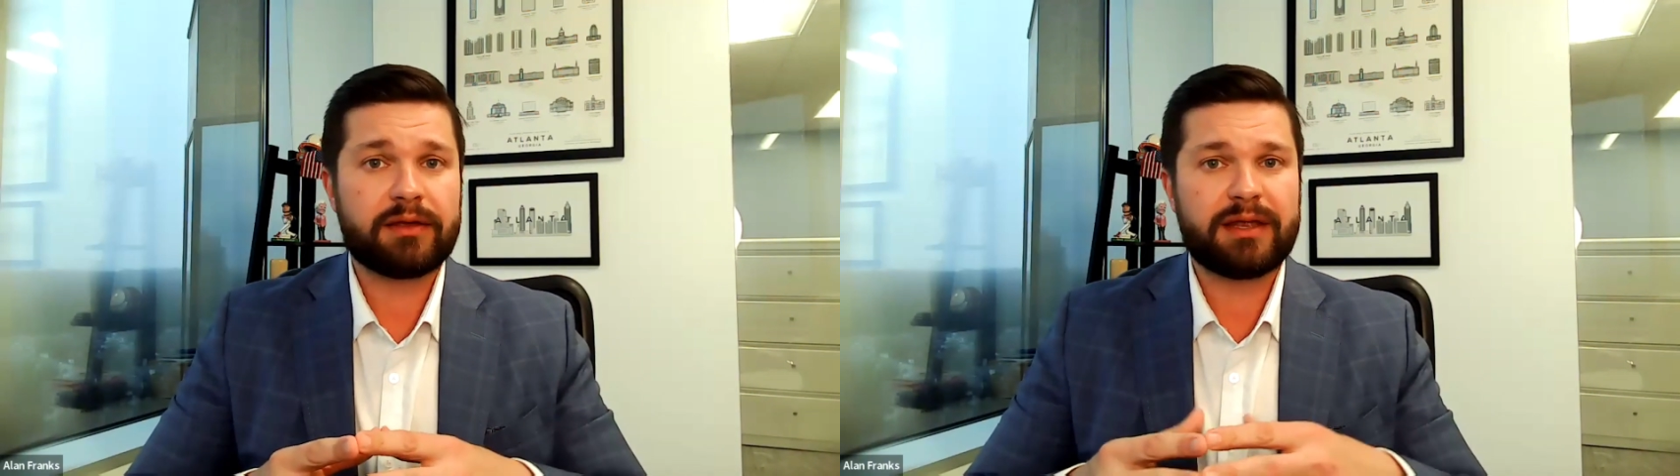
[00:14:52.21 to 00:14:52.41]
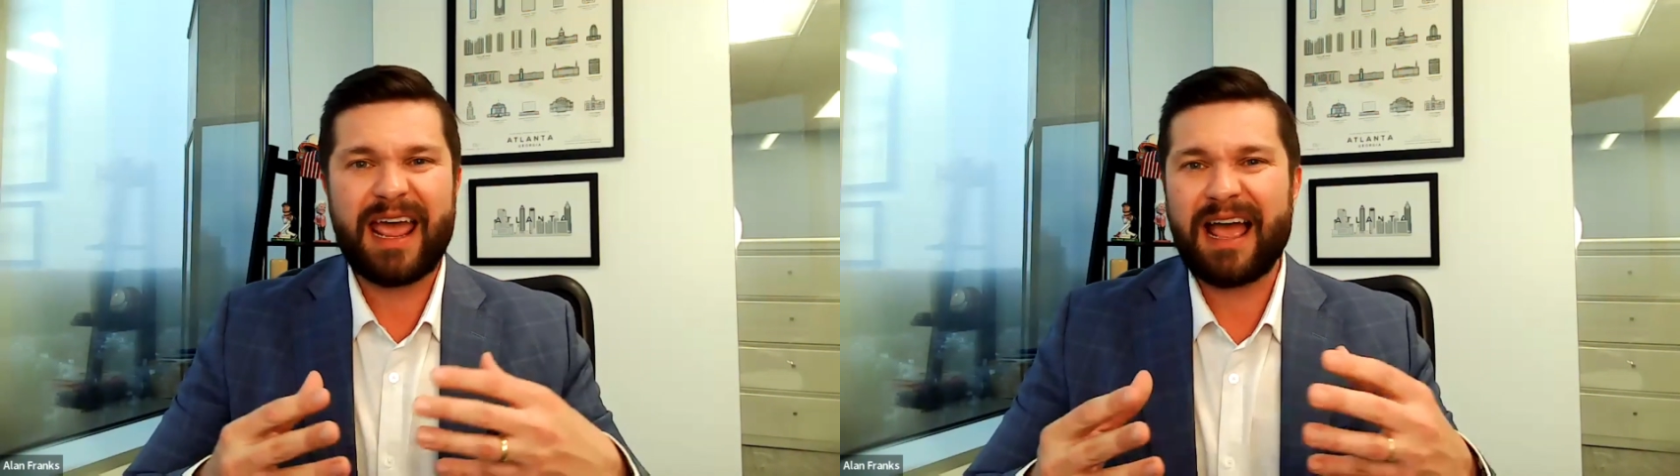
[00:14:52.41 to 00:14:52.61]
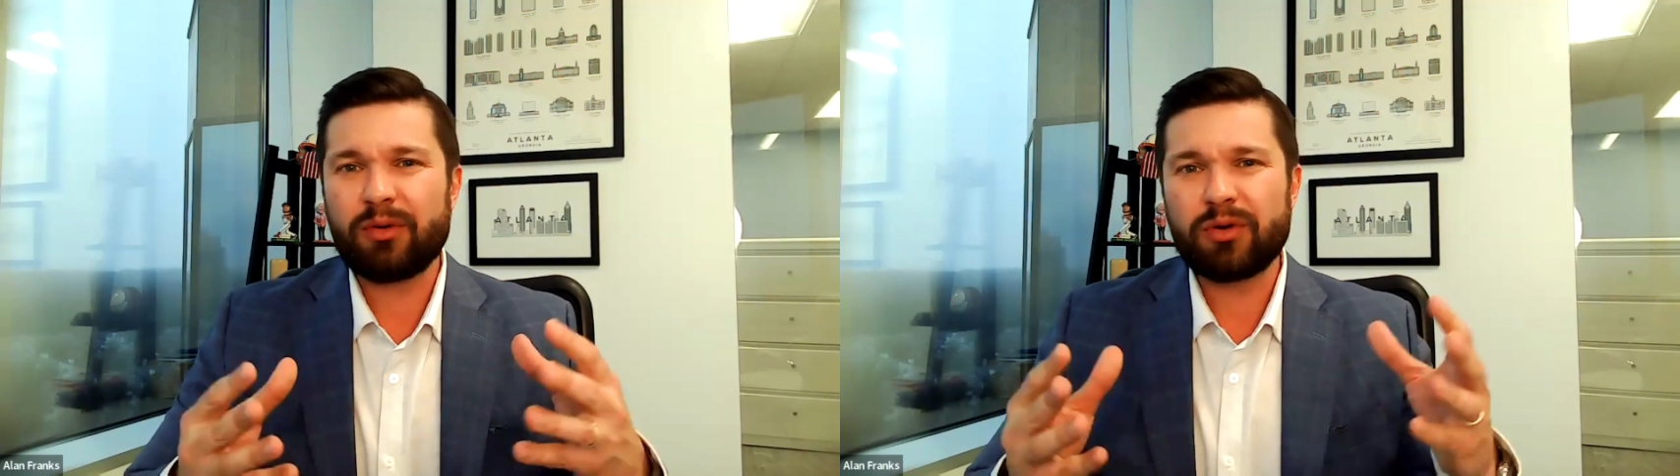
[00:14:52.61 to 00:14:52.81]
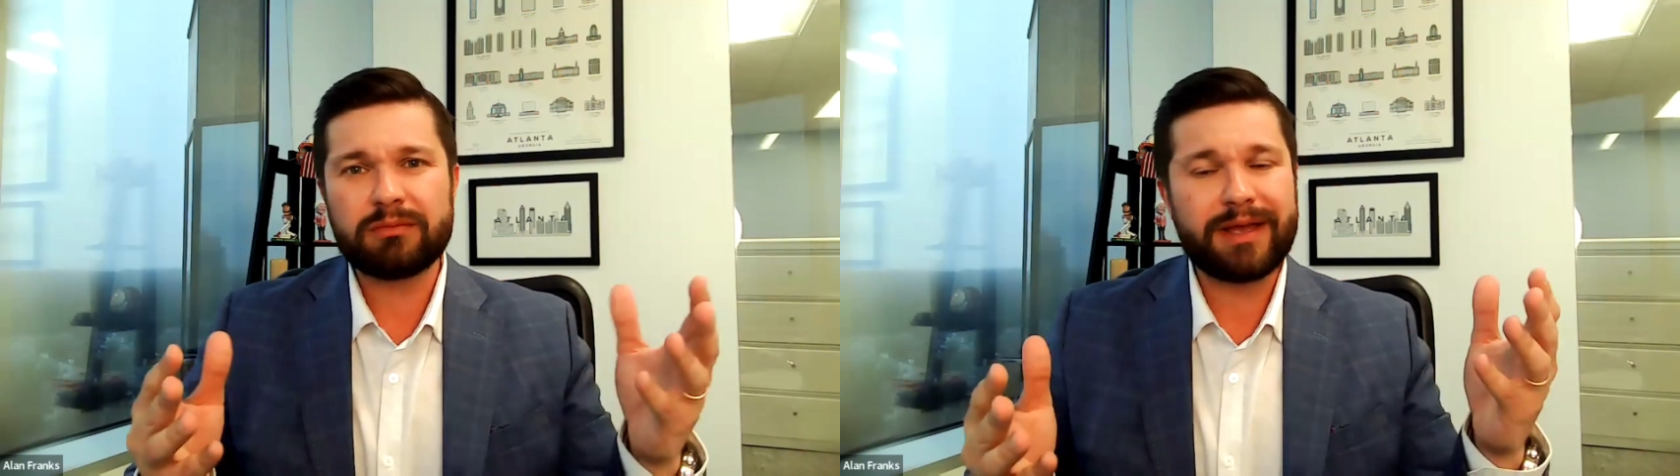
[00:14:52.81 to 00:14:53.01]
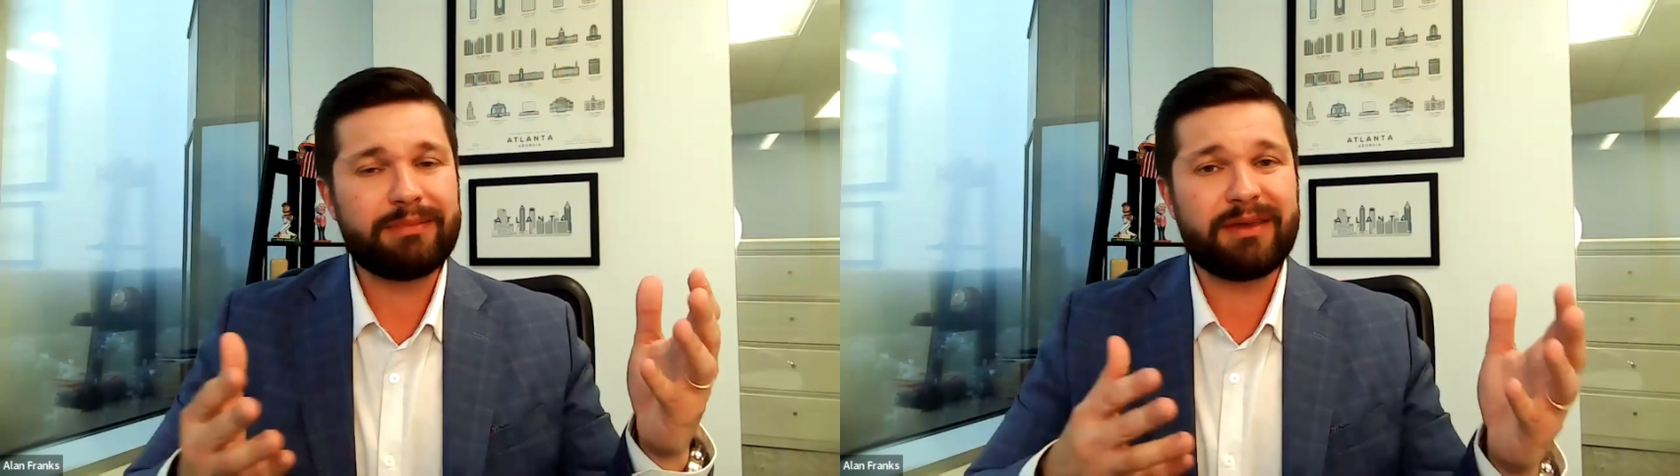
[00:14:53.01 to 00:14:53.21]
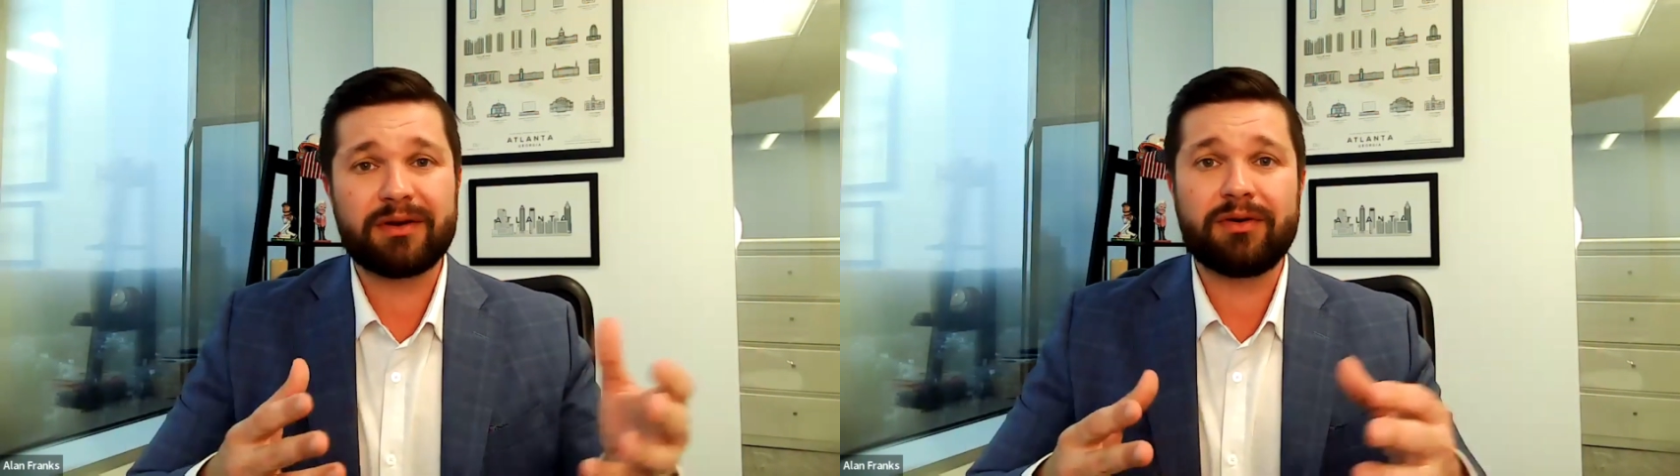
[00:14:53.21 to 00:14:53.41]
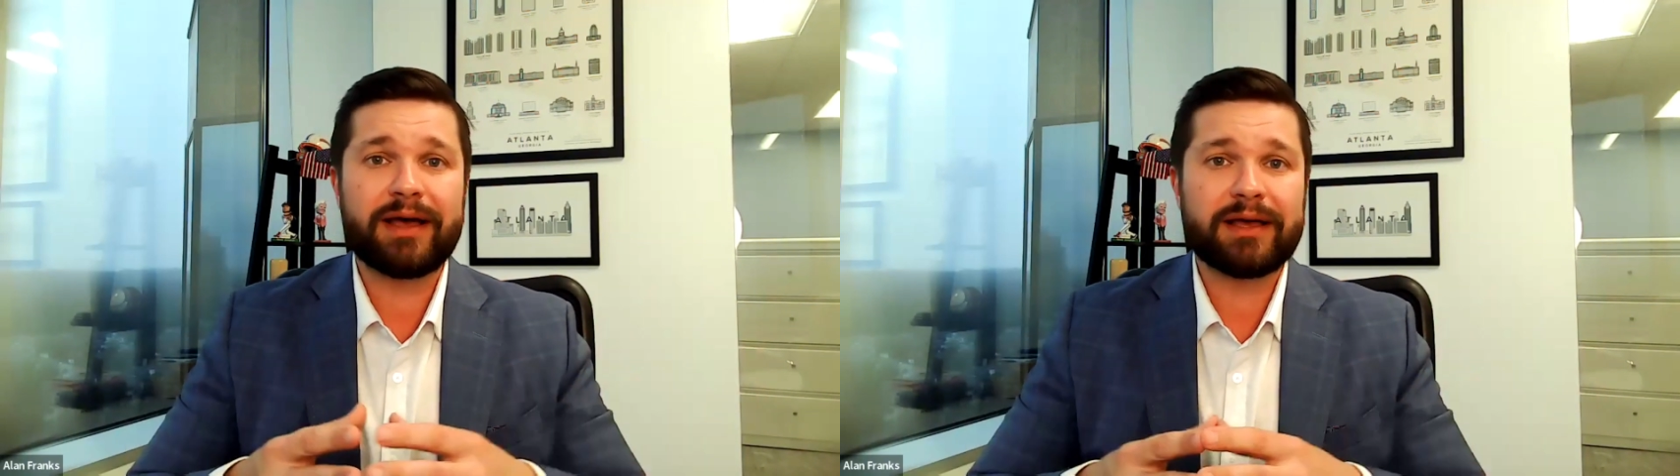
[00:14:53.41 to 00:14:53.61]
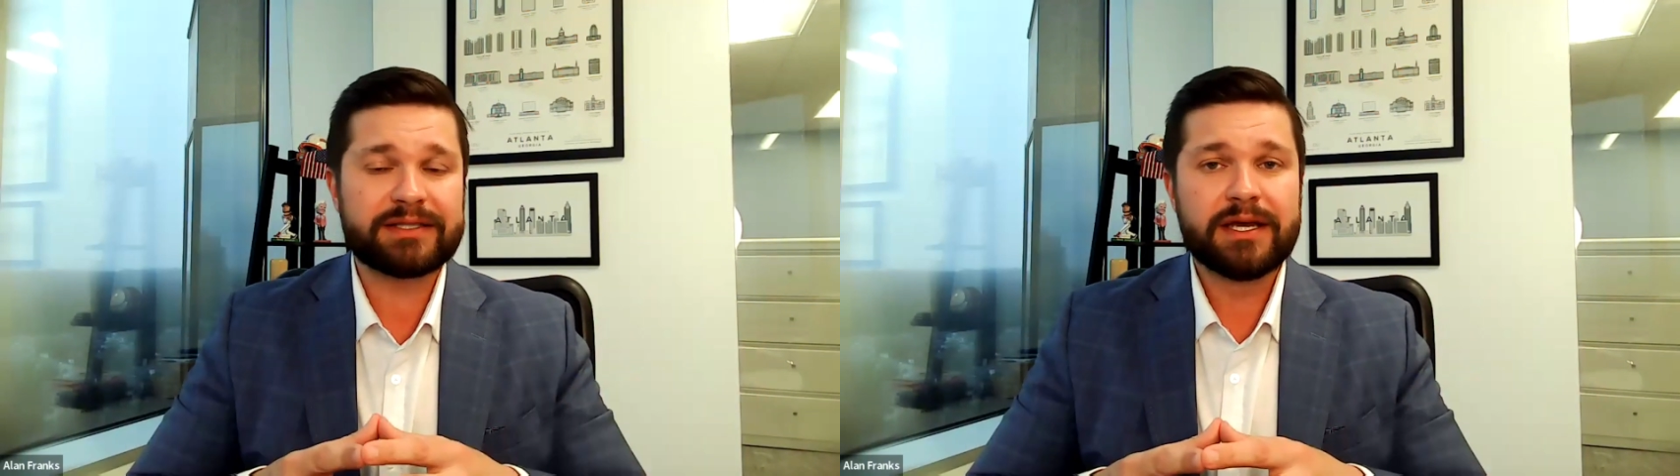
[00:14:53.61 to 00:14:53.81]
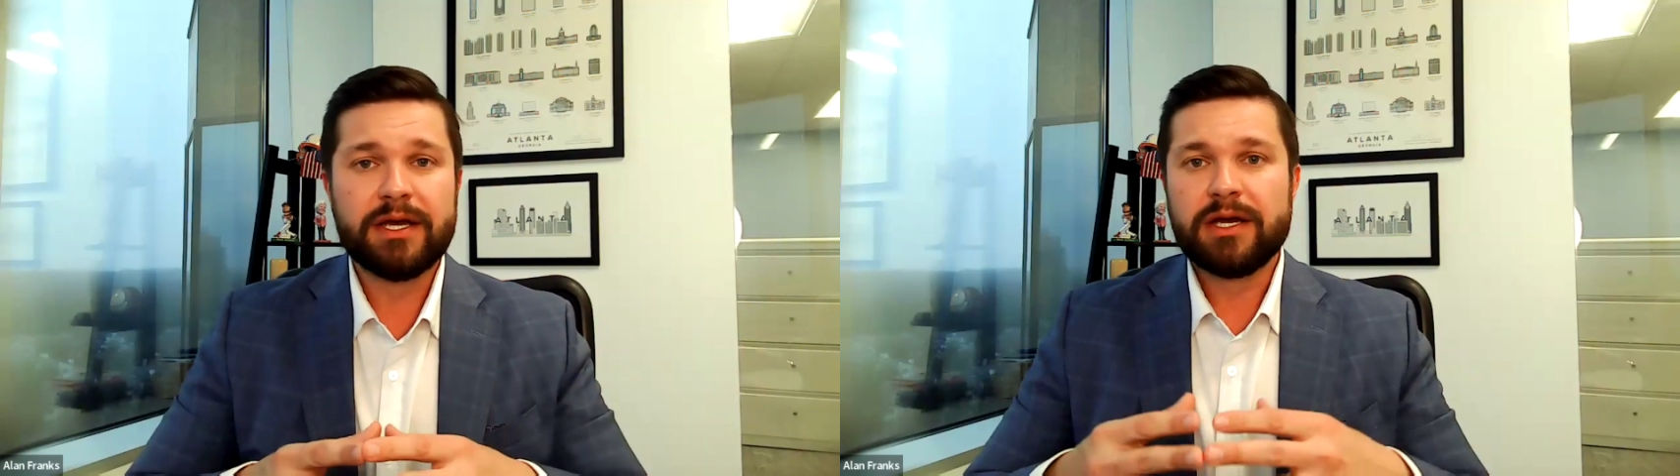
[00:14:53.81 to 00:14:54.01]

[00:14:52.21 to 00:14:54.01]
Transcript: An hour, maybe even less.